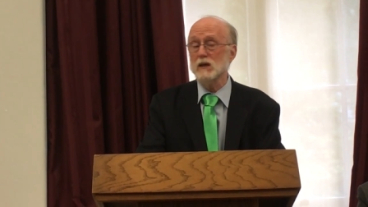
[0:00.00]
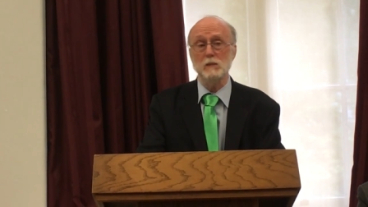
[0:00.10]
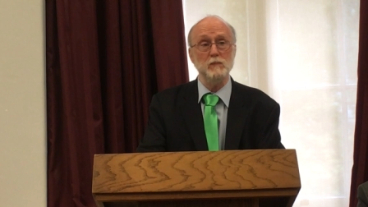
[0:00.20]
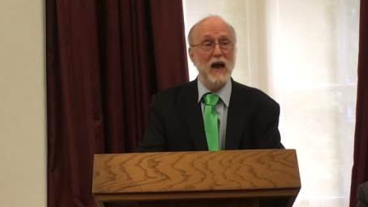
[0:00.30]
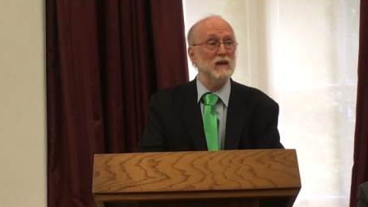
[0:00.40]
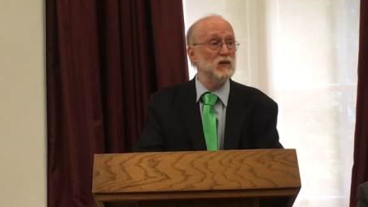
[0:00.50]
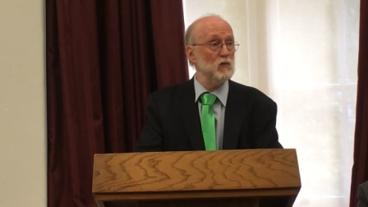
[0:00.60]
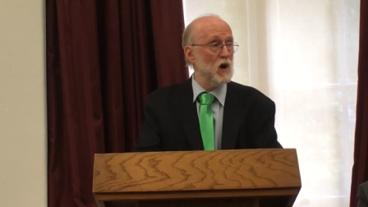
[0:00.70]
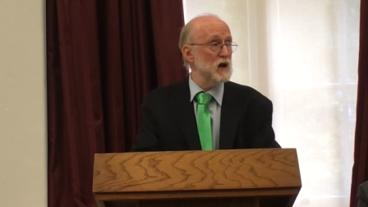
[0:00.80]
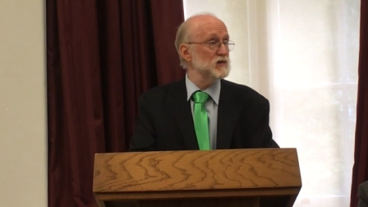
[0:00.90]
combat
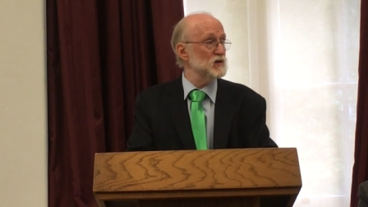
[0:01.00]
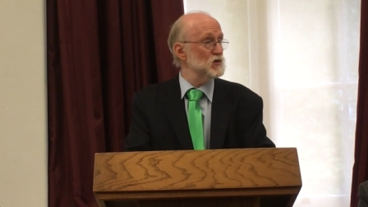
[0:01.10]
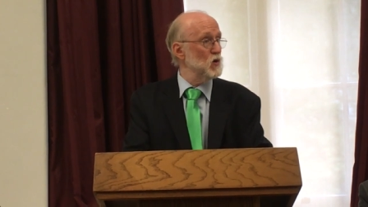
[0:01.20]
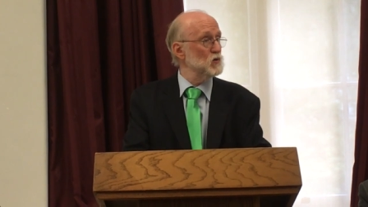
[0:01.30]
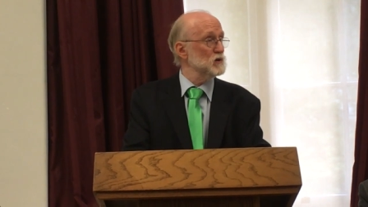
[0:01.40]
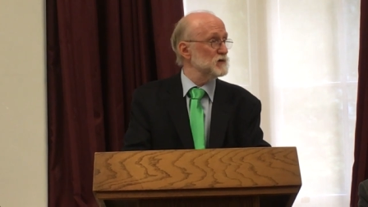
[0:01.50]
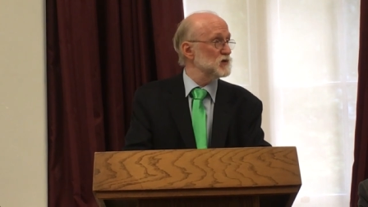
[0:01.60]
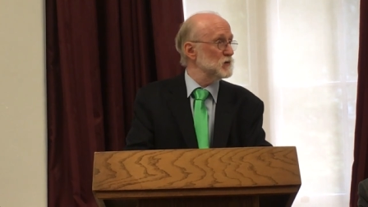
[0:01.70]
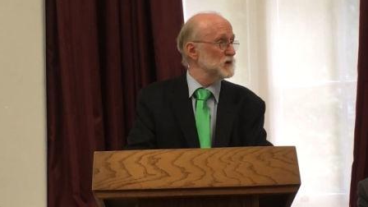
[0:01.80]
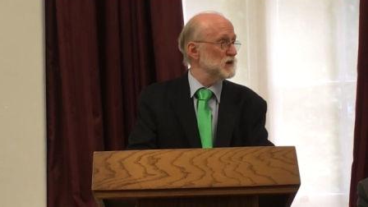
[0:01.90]
the rising toll of
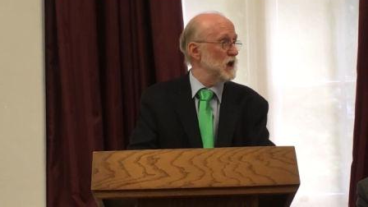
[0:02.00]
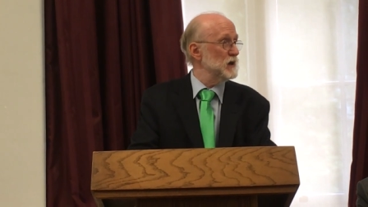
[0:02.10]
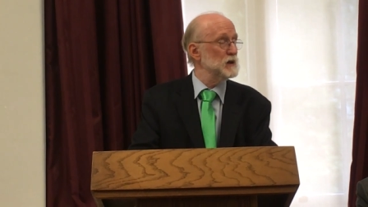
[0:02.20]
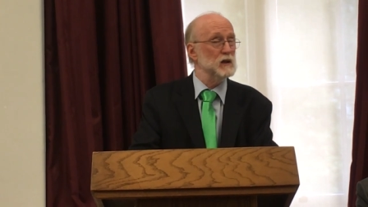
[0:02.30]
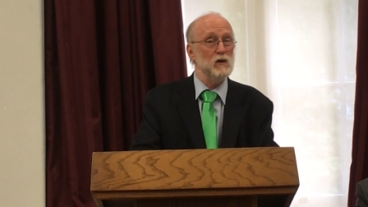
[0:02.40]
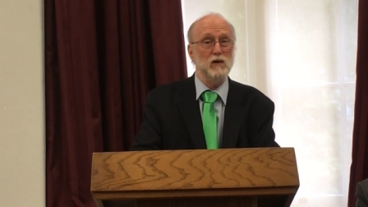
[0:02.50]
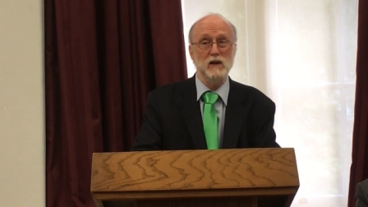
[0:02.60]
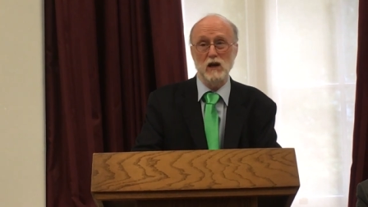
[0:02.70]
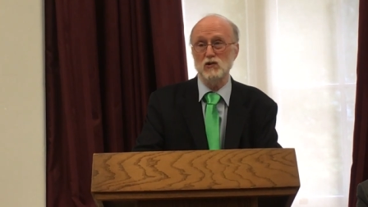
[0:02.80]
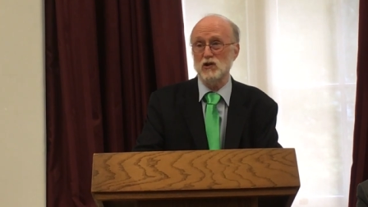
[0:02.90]
suicide in
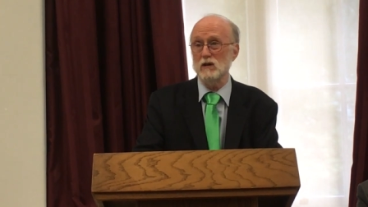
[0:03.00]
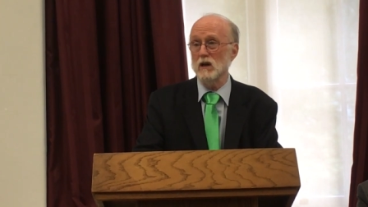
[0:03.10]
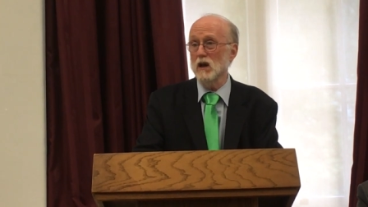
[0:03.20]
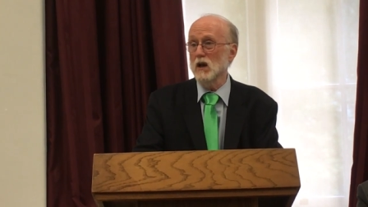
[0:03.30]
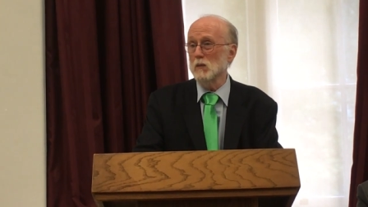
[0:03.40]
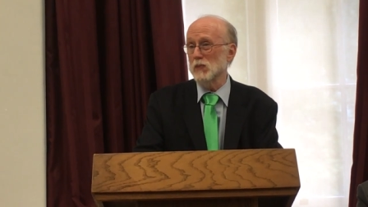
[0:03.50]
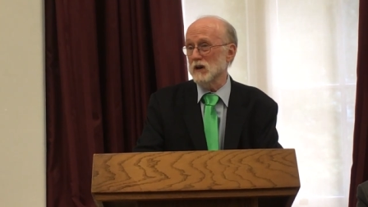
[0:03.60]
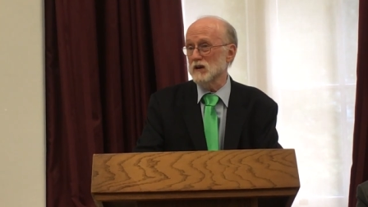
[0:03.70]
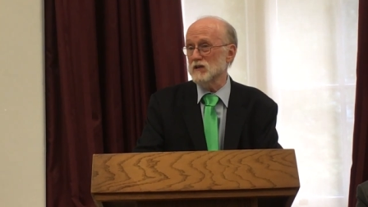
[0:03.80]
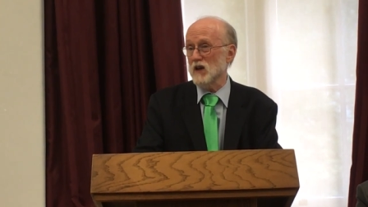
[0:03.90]
our nation,
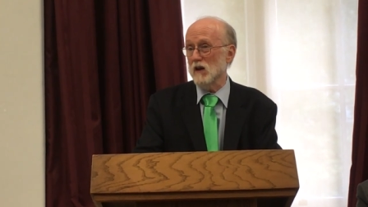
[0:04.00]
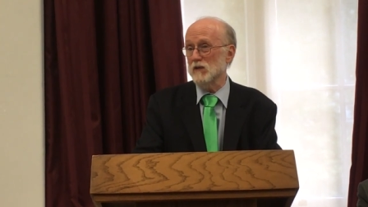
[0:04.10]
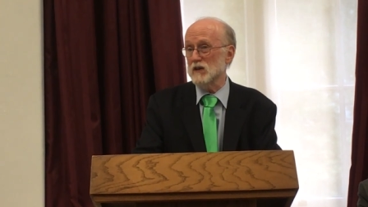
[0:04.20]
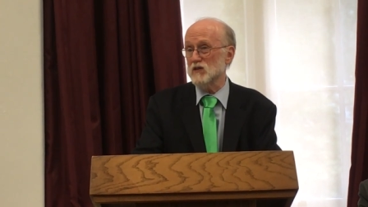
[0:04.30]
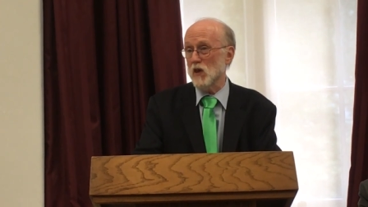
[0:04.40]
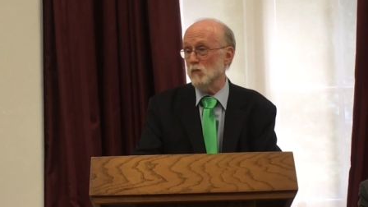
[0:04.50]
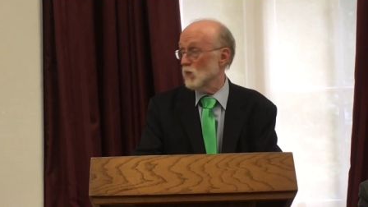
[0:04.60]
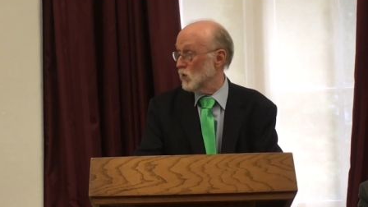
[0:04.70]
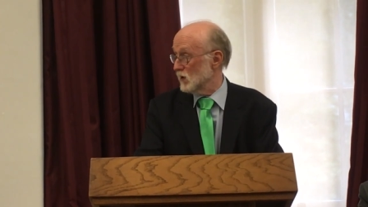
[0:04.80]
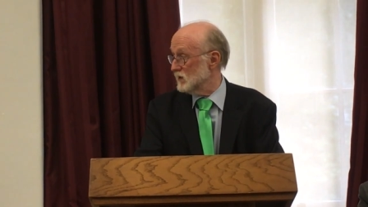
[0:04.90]
but it is obvious
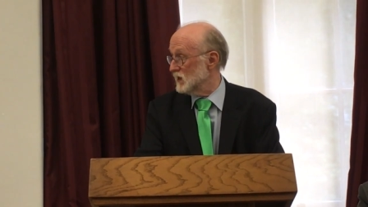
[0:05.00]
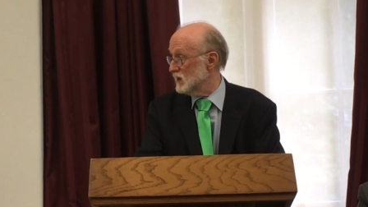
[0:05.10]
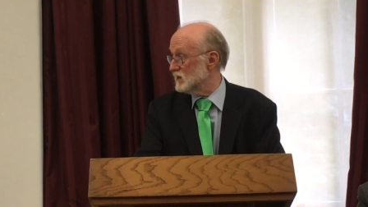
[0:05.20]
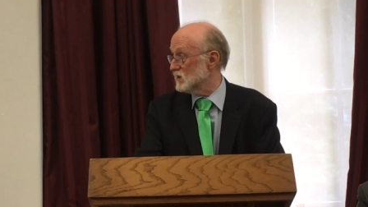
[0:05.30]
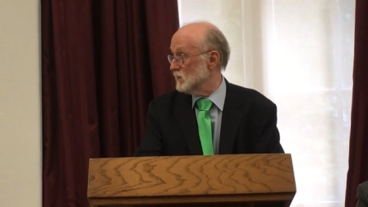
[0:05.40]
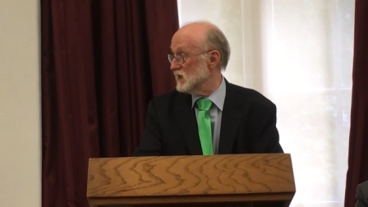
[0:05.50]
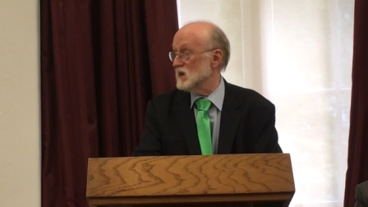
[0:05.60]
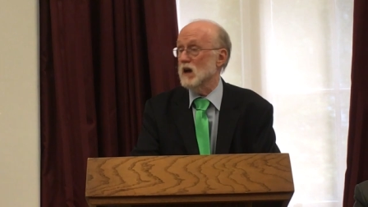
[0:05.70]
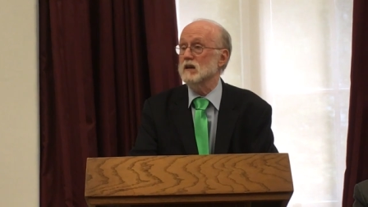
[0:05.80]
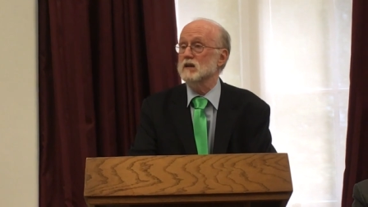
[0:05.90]
that more needs to be
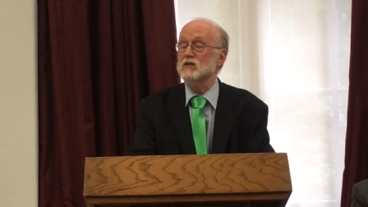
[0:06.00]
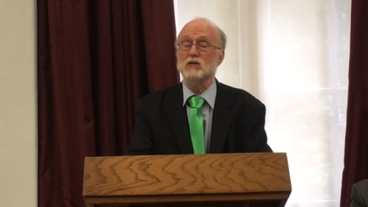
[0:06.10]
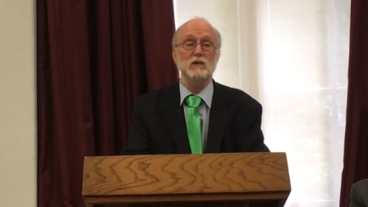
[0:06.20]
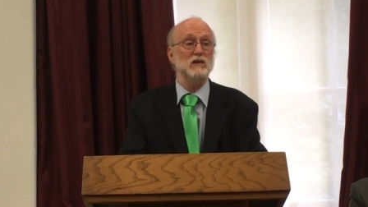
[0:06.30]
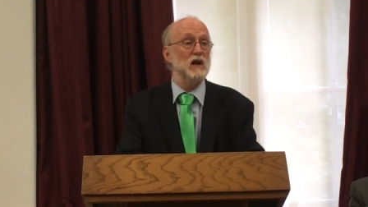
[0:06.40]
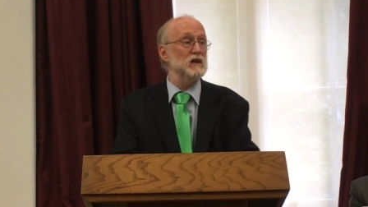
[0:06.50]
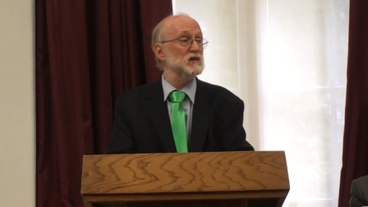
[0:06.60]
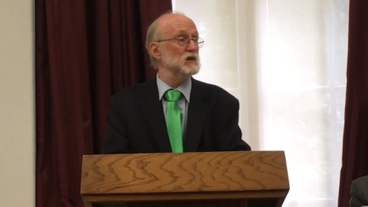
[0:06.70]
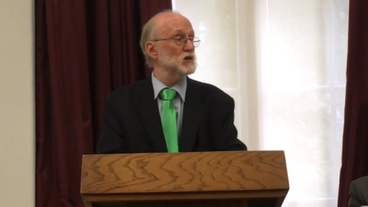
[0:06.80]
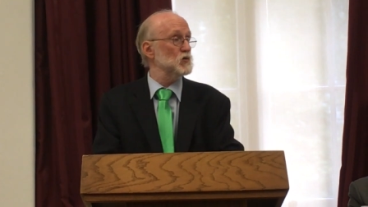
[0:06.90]
done as suicide
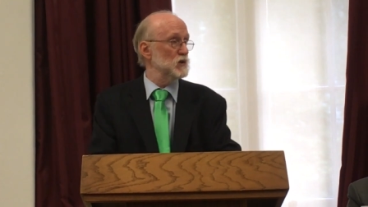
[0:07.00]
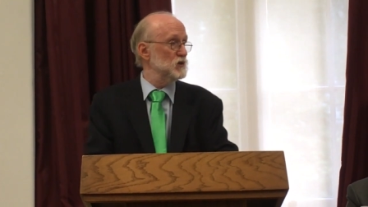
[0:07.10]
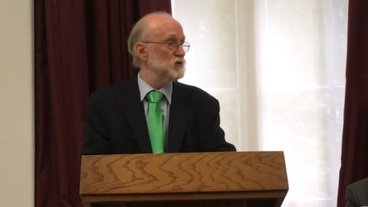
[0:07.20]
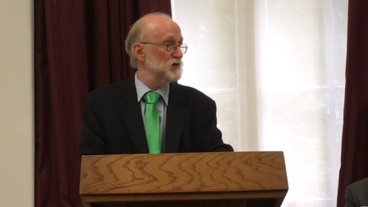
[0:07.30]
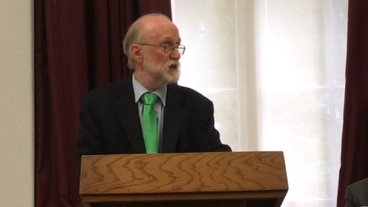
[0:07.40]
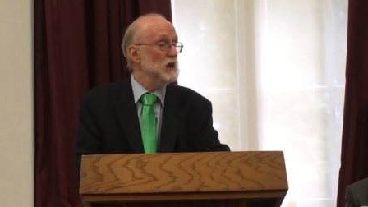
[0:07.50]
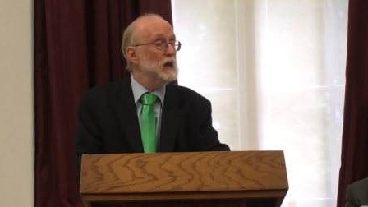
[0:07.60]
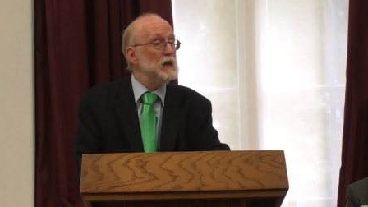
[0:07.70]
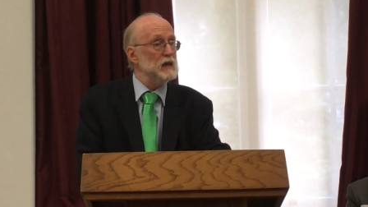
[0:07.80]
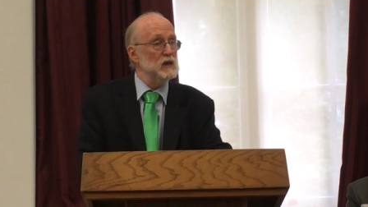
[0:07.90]
has increased
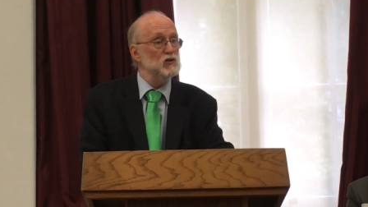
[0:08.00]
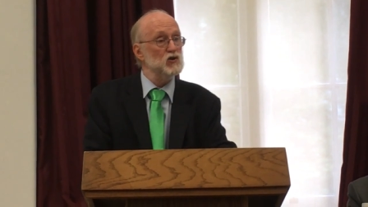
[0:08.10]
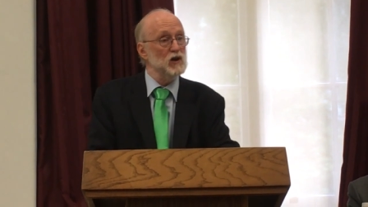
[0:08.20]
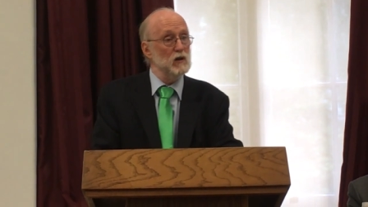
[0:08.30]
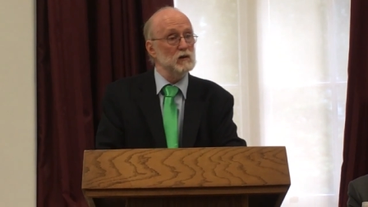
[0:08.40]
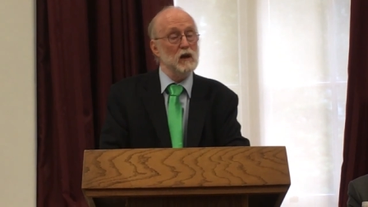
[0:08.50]
each year.